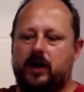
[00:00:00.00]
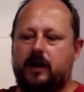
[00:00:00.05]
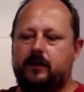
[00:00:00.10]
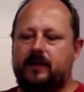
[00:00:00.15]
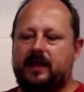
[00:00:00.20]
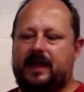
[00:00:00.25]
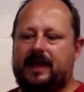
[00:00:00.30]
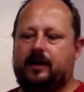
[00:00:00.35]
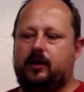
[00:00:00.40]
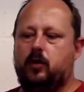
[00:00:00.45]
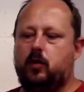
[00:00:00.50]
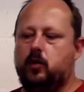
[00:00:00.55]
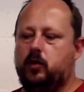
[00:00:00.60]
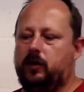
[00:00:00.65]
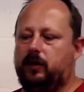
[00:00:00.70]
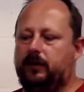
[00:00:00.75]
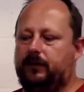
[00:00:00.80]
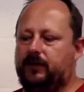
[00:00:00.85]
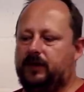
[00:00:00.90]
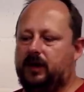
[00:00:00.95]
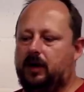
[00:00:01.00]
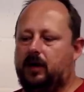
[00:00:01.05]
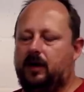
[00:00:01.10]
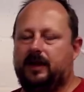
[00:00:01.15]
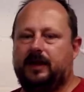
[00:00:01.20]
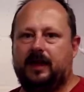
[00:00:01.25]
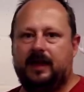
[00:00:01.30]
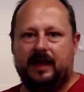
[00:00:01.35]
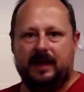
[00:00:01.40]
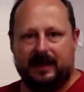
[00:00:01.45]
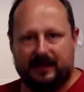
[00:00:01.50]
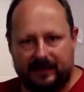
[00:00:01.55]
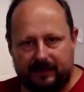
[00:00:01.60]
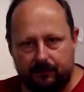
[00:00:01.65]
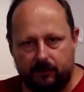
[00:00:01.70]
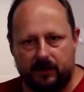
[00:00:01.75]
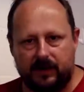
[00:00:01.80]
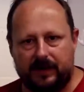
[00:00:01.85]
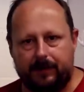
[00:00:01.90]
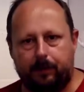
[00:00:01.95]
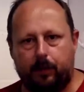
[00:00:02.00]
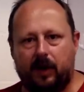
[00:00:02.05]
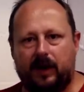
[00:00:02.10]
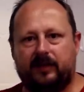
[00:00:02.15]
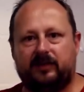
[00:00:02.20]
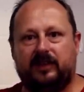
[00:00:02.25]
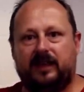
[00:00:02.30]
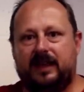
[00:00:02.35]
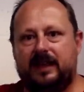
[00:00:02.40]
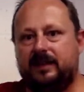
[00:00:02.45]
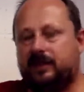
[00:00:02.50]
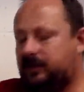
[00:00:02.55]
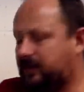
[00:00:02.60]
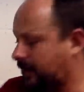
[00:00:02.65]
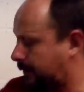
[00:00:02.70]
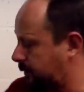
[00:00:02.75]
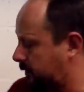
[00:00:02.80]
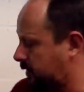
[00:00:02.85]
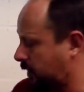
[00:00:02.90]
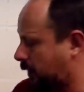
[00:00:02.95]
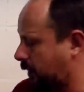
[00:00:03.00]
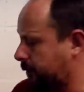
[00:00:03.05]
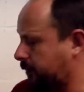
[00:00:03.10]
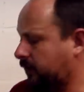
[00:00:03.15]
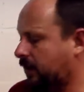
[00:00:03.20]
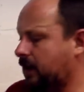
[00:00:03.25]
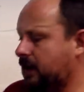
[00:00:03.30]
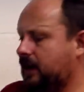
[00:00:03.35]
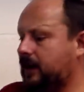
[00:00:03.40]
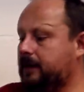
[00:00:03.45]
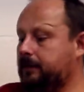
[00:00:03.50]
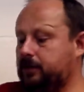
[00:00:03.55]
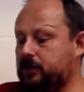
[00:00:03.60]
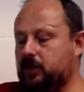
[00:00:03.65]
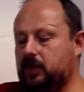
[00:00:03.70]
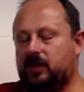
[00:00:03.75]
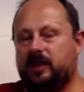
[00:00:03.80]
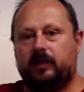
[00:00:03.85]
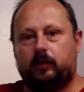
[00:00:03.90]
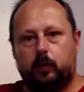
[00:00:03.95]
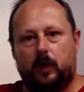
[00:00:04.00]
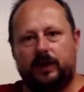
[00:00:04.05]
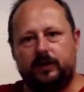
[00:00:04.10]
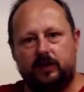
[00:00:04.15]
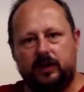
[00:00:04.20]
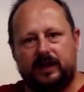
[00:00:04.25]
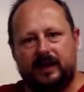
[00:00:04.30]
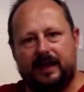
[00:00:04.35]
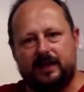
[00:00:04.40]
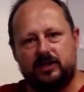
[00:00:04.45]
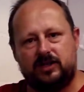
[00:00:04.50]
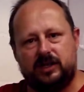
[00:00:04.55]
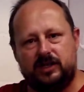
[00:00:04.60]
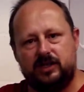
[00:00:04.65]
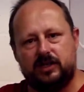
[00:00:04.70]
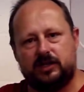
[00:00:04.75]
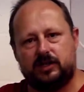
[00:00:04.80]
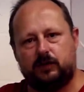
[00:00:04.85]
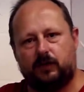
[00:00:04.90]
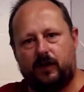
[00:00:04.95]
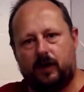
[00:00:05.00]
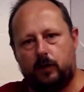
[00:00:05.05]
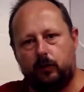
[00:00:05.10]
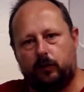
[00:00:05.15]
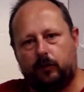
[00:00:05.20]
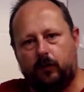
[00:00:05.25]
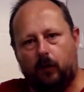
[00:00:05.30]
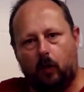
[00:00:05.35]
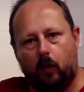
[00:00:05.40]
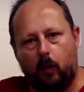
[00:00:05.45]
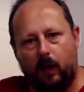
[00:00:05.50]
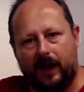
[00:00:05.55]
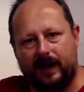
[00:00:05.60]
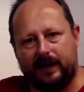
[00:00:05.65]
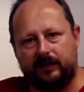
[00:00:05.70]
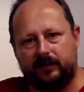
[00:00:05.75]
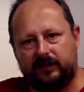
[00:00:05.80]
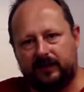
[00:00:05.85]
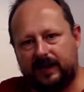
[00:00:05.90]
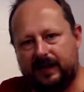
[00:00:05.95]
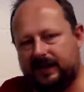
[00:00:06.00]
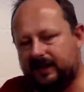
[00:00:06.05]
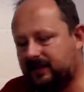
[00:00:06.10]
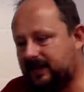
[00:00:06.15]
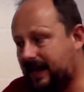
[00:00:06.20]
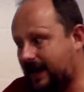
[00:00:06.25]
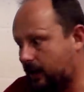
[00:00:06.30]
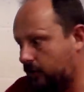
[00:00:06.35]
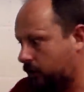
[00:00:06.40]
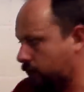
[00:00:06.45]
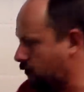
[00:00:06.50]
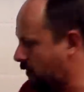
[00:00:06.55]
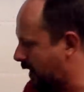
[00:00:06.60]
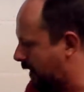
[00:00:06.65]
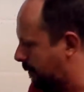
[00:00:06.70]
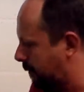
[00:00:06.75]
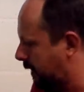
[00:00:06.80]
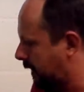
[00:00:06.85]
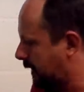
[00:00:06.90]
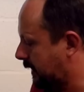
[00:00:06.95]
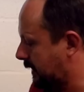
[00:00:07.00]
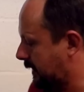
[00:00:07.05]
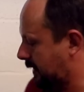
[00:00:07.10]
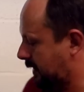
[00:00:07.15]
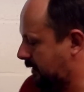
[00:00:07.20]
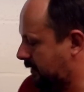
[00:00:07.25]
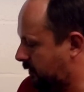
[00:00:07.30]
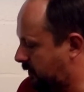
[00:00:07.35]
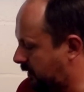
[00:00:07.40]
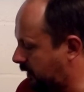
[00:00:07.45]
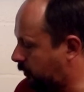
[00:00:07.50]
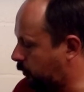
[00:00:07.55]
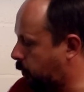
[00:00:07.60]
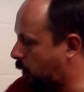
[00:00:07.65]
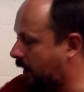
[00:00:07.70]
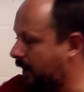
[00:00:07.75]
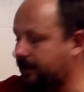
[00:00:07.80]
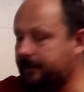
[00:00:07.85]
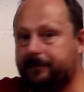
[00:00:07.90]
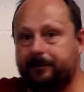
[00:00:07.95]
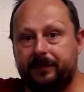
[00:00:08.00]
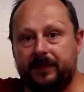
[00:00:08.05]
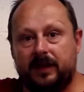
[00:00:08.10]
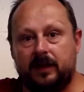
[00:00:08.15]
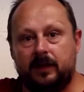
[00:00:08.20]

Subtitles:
over that corner if you like, then really press it in sometimes. But this one, you can actually just fold four ways and get it down and rub. This one